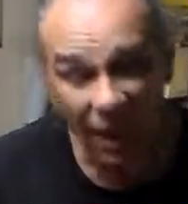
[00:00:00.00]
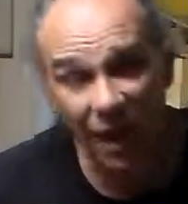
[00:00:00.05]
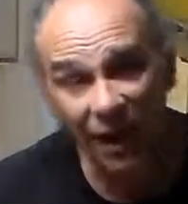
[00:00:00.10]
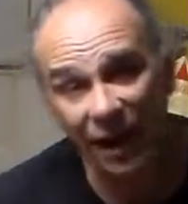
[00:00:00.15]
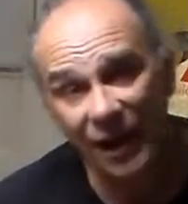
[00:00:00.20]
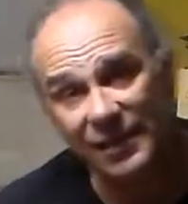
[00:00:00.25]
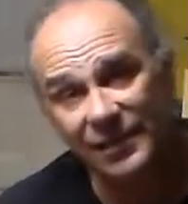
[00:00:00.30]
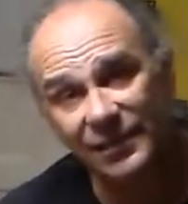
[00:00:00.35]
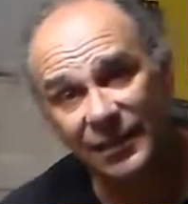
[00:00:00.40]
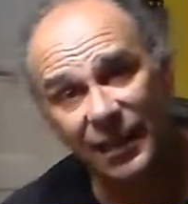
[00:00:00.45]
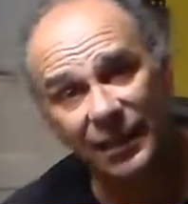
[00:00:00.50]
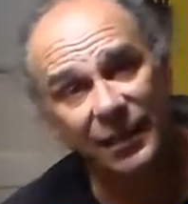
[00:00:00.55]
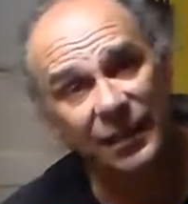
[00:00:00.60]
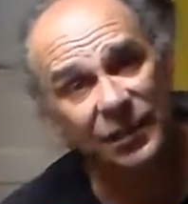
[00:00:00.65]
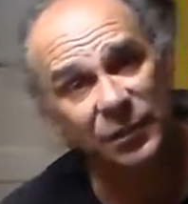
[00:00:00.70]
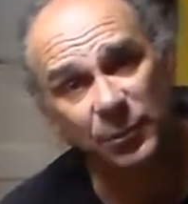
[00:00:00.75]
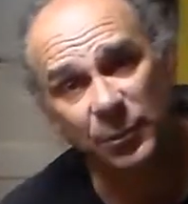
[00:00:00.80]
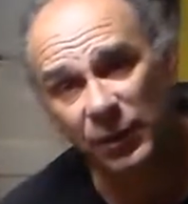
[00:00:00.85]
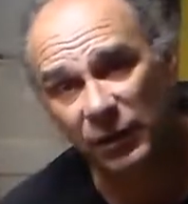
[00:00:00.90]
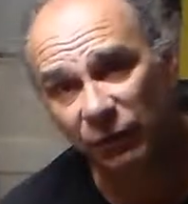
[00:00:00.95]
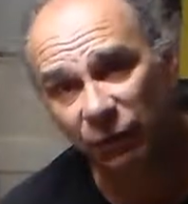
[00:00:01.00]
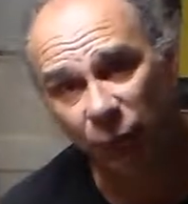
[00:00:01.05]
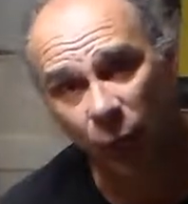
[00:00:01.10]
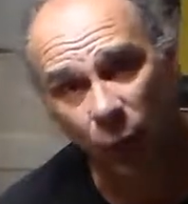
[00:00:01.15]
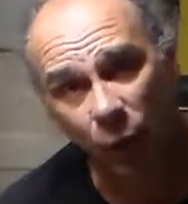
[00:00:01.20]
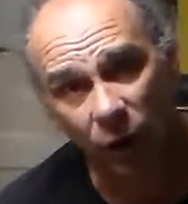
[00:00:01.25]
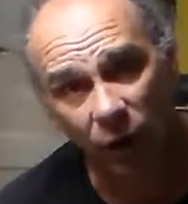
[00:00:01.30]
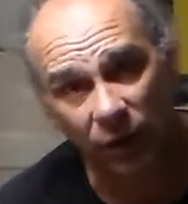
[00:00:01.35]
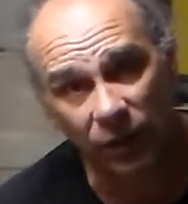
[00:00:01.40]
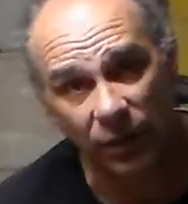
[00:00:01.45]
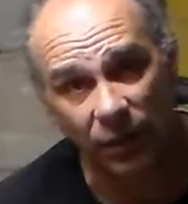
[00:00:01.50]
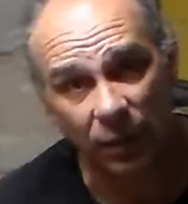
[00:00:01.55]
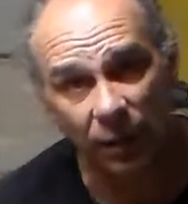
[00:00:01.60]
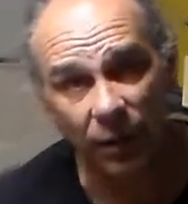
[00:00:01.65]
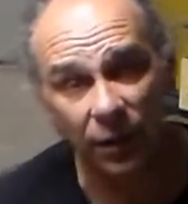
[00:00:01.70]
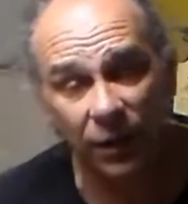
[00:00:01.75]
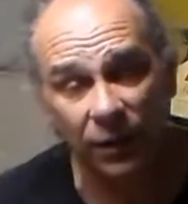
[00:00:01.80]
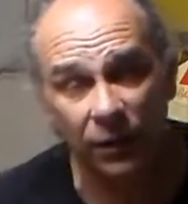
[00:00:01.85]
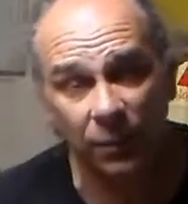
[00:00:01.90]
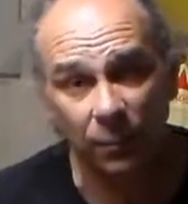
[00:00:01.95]
and I said this before in
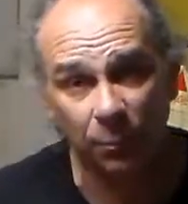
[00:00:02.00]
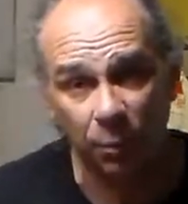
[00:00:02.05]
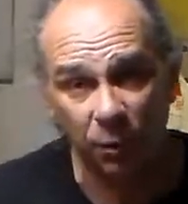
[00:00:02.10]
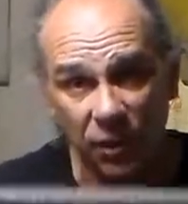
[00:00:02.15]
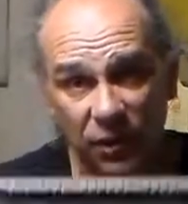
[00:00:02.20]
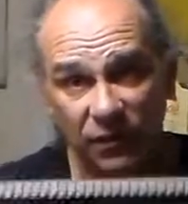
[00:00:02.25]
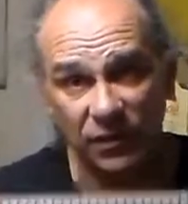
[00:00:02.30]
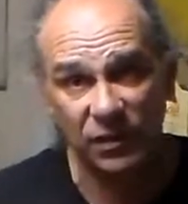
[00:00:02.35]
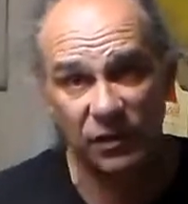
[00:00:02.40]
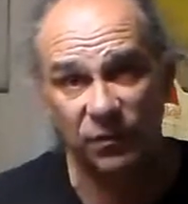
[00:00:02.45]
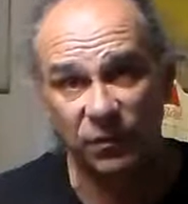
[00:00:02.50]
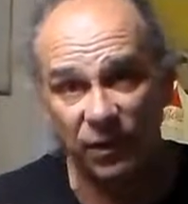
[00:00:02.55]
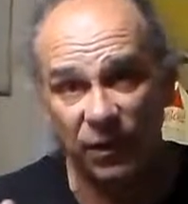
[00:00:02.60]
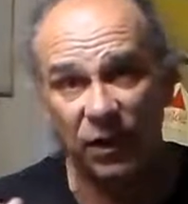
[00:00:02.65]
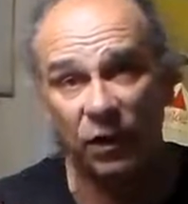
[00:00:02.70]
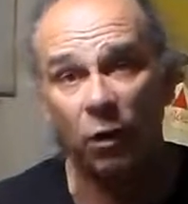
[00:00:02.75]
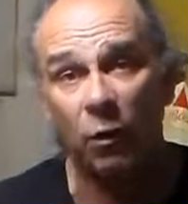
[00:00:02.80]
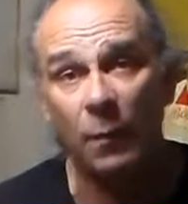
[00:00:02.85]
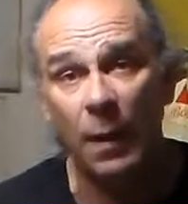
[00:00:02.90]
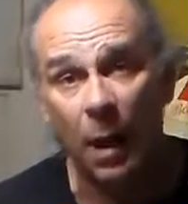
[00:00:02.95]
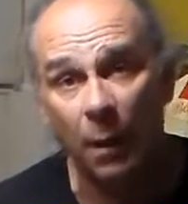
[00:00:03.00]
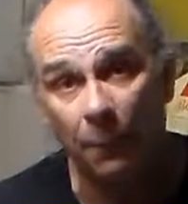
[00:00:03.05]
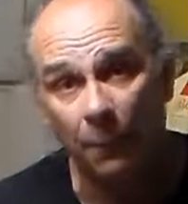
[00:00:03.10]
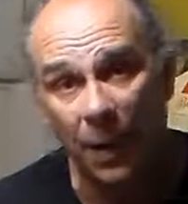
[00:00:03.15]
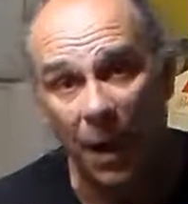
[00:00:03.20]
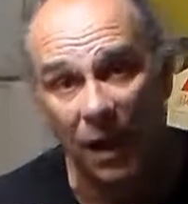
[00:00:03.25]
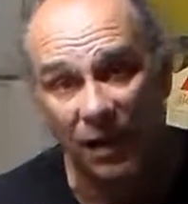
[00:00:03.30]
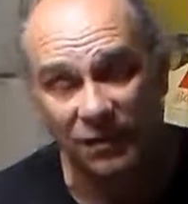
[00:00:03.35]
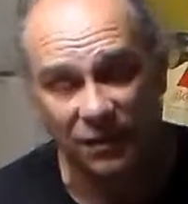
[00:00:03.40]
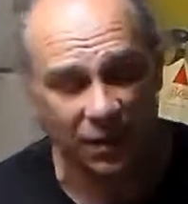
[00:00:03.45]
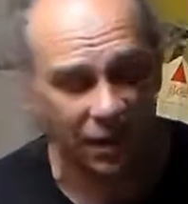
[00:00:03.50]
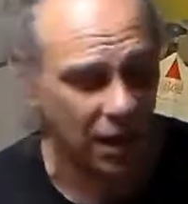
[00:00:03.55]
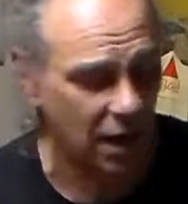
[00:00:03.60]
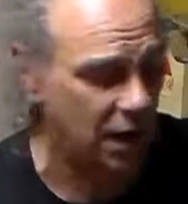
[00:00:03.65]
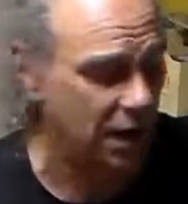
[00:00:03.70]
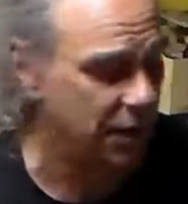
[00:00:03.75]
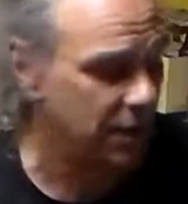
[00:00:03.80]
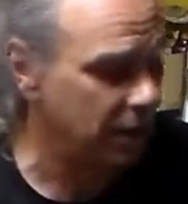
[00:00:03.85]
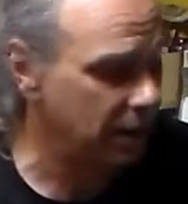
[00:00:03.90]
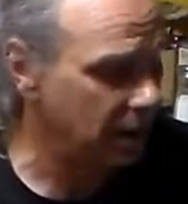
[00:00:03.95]
the previous video about box of
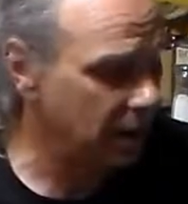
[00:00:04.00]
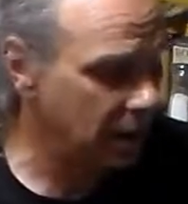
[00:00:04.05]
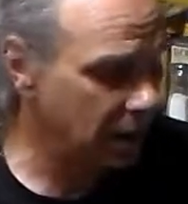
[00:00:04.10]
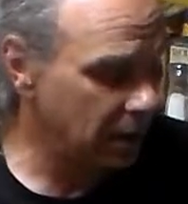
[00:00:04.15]
gun,